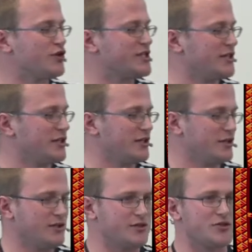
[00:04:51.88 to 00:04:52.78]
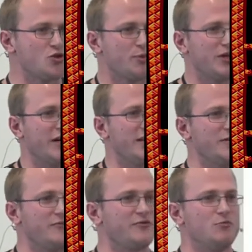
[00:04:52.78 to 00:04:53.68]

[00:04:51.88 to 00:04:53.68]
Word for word: this in a super naive,